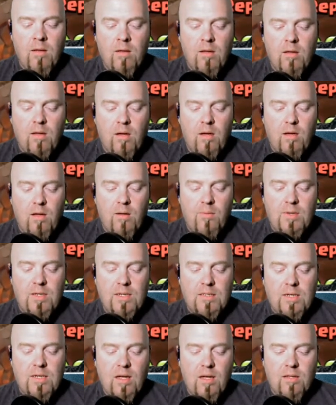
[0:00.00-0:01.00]

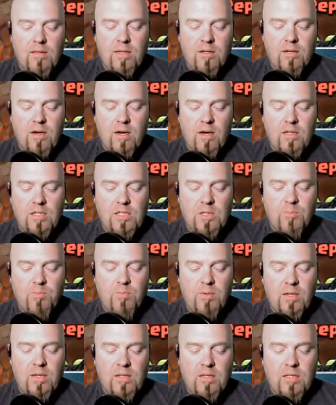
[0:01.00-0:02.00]
they're kind of
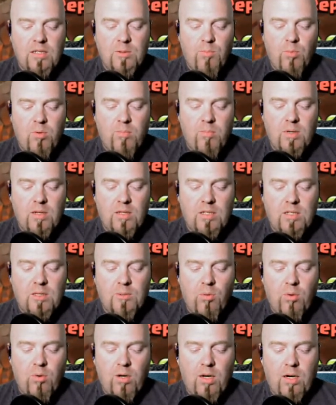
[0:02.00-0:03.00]
split at this point, but at this
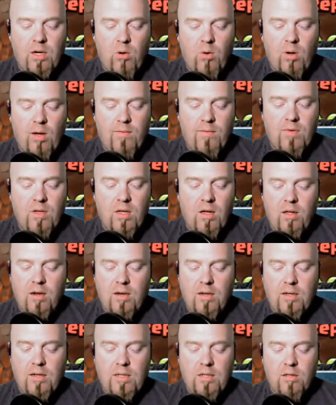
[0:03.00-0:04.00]
point I know I've got
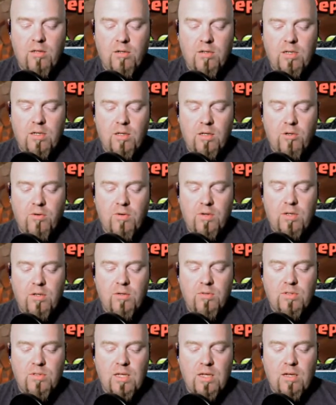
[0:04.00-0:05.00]
it. Eagle Artillery
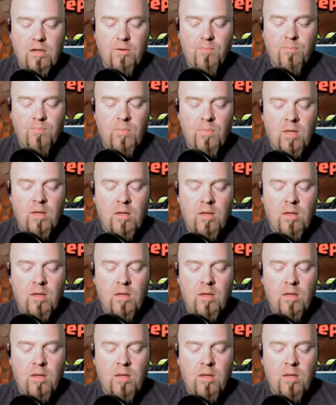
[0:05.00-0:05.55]
goes down.